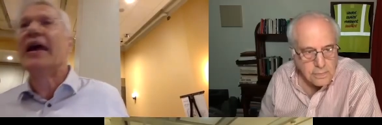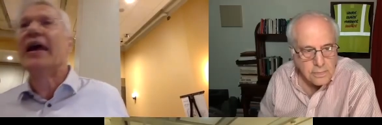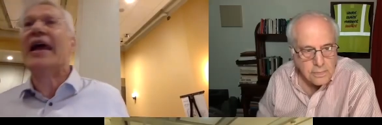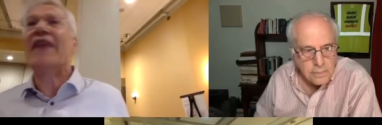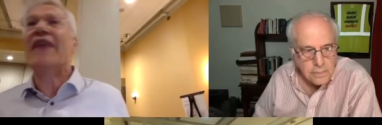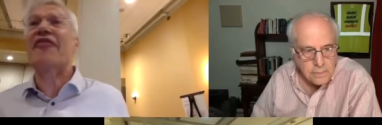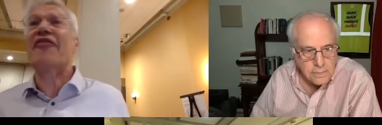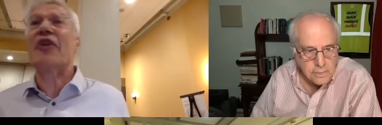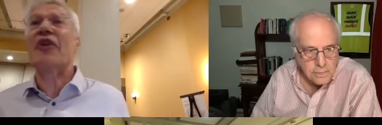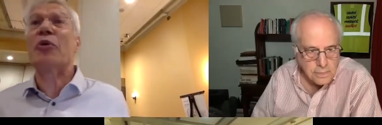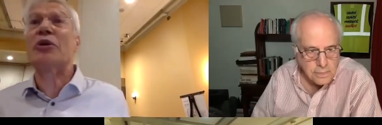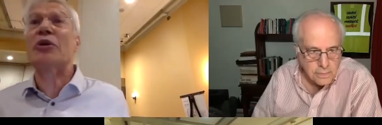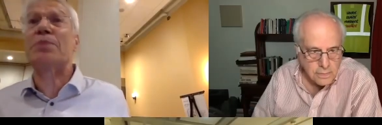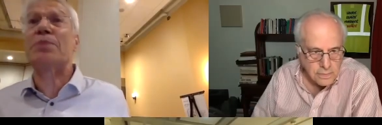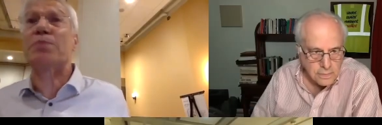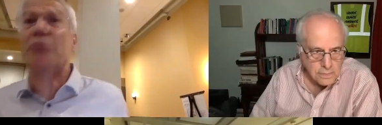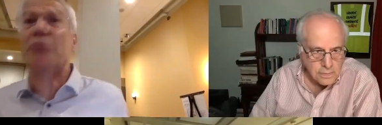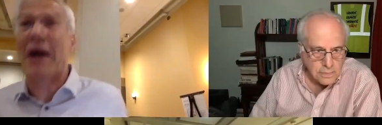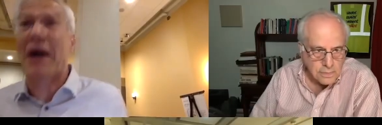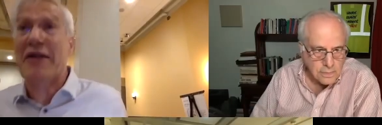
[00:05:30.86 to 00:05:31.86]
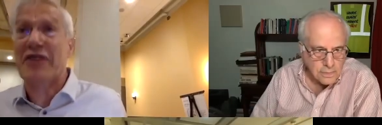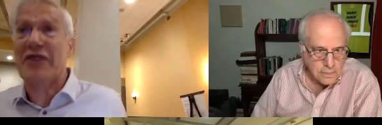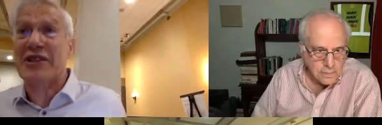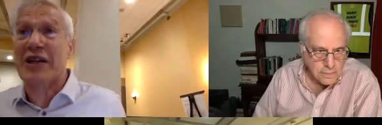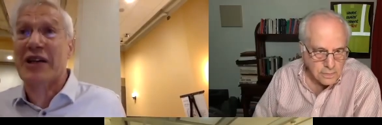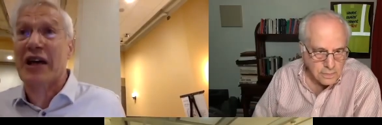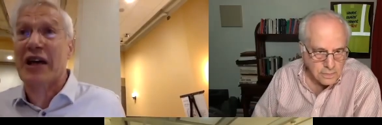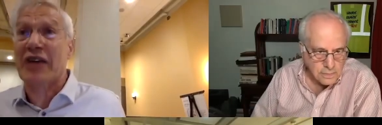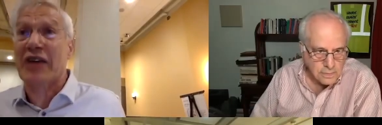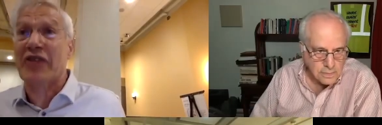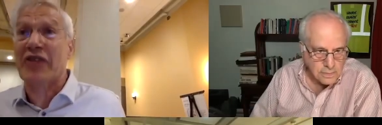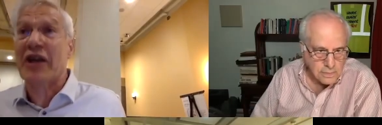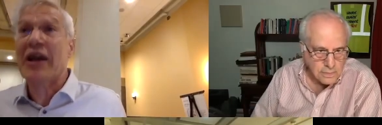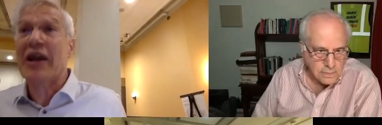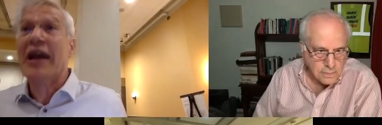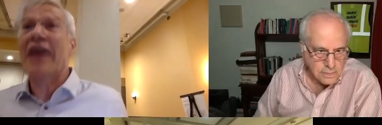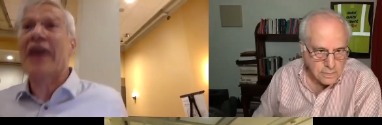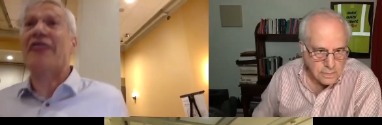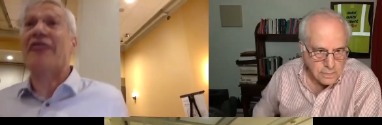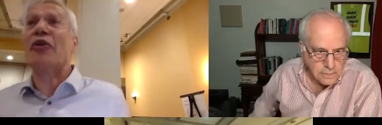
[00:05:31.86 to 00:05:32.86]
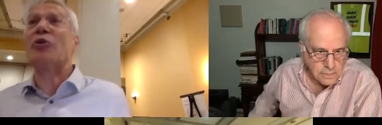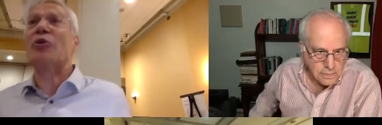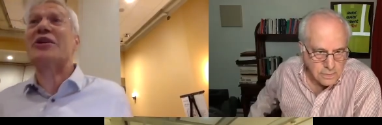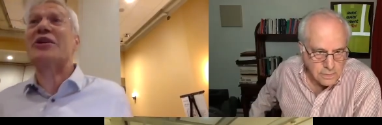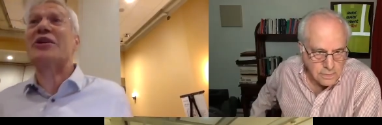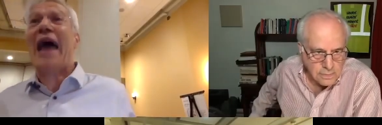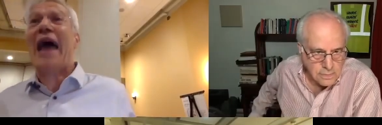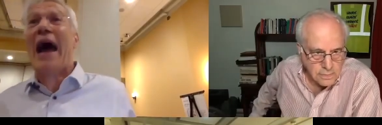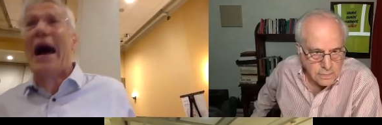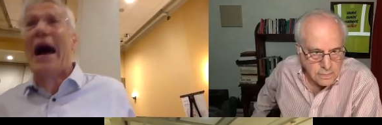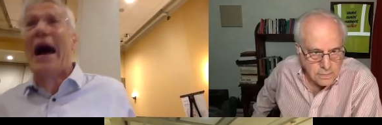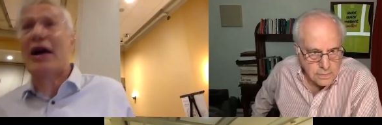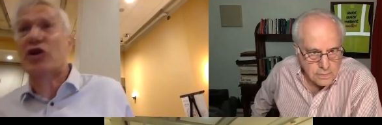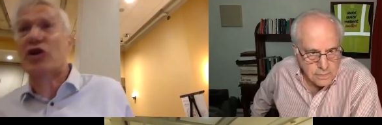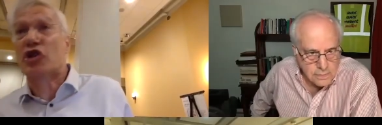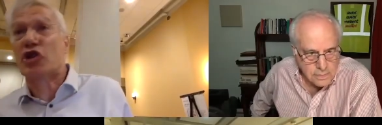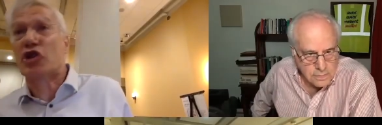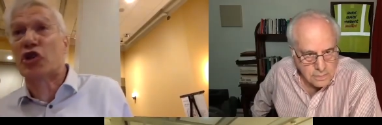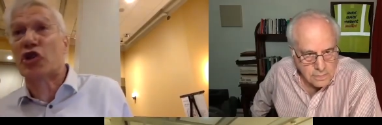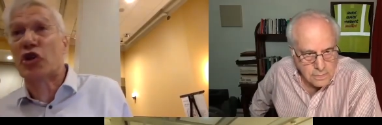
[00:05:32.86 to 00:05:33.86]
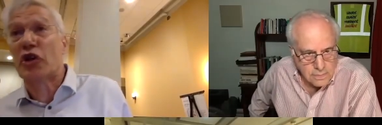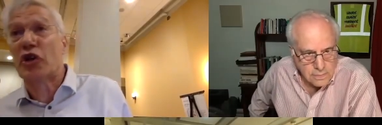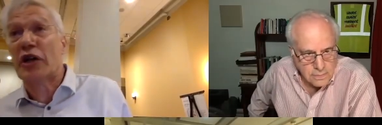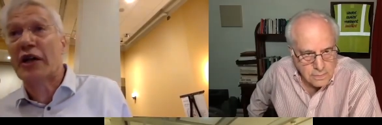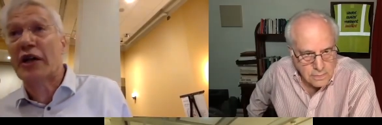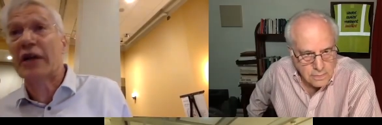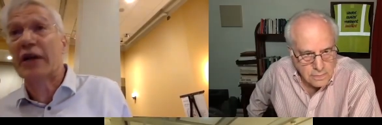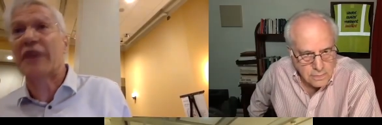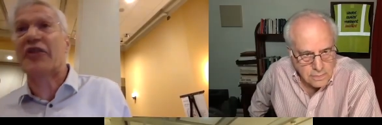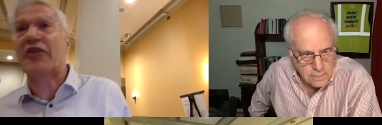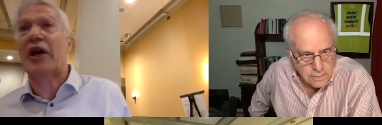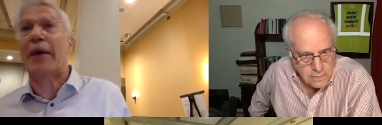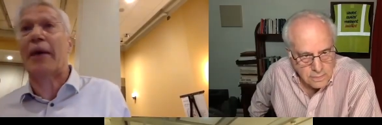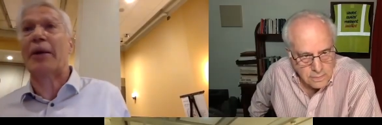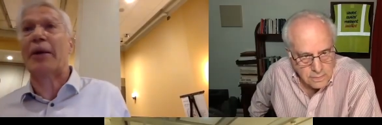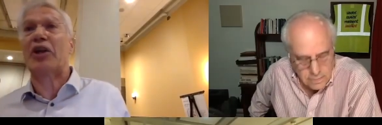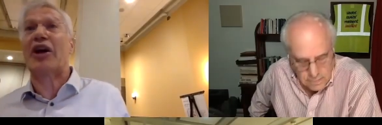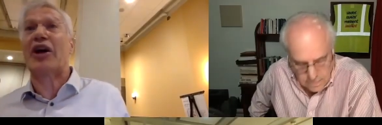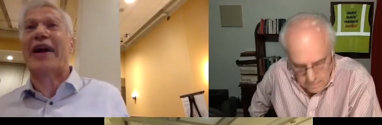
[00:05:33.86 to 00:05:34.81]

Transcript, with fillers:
Speaker 1: if it was privatized. If it was actually, if the government got